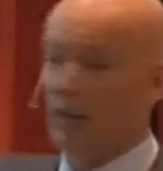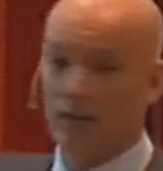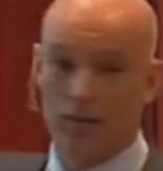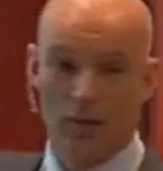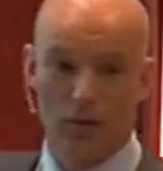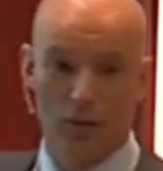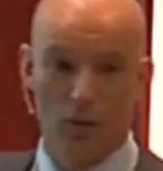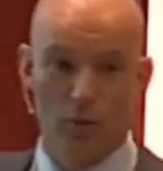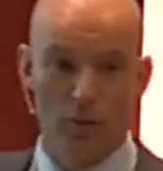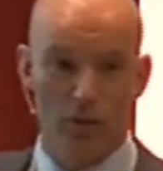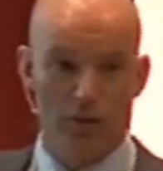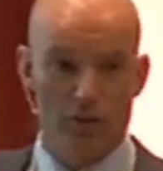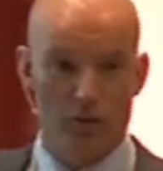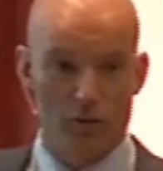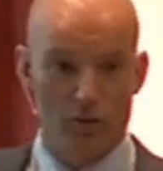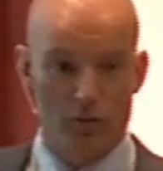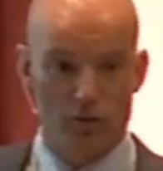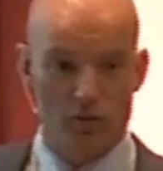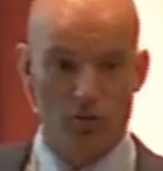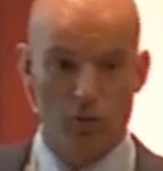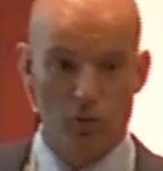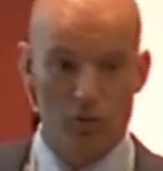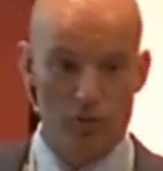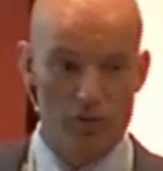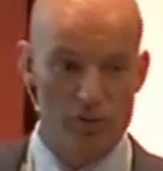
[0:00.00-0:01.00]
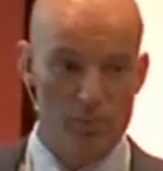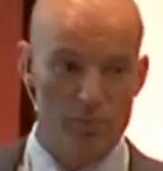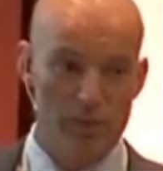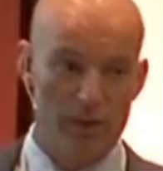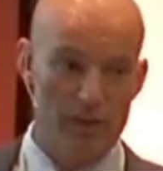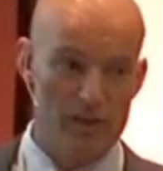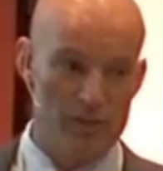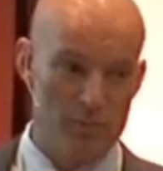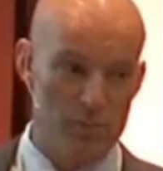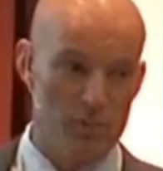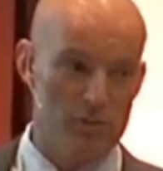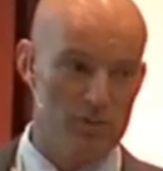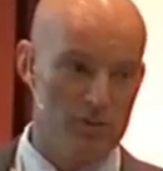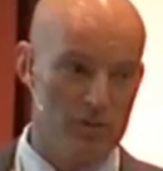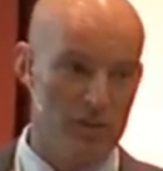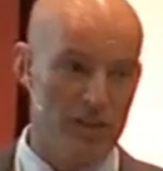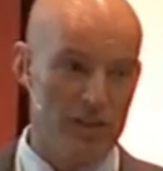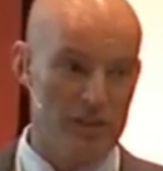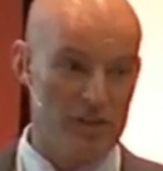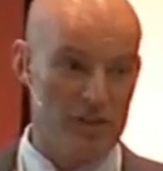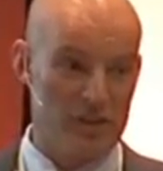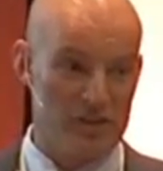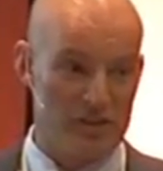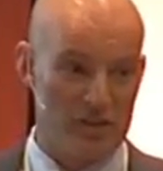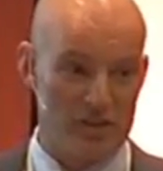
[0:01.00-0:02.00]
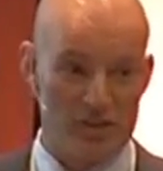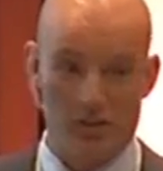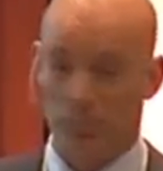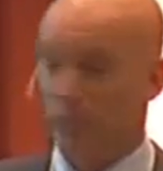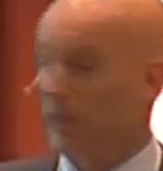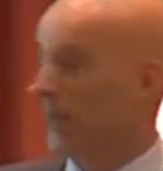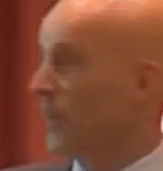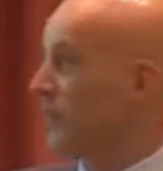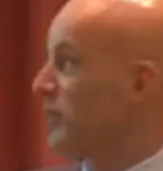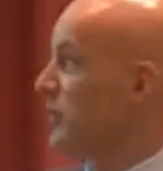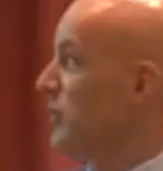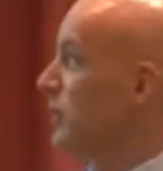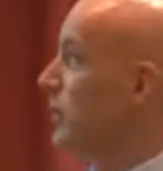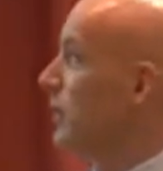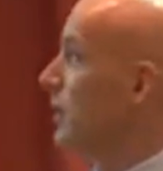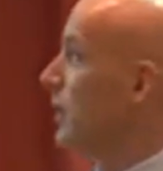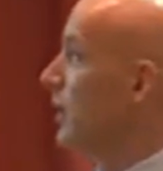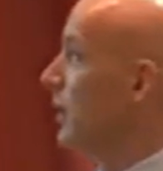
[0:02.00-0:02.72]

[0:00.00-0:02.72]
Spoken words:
I don't know whether you could call it space, but the existing space.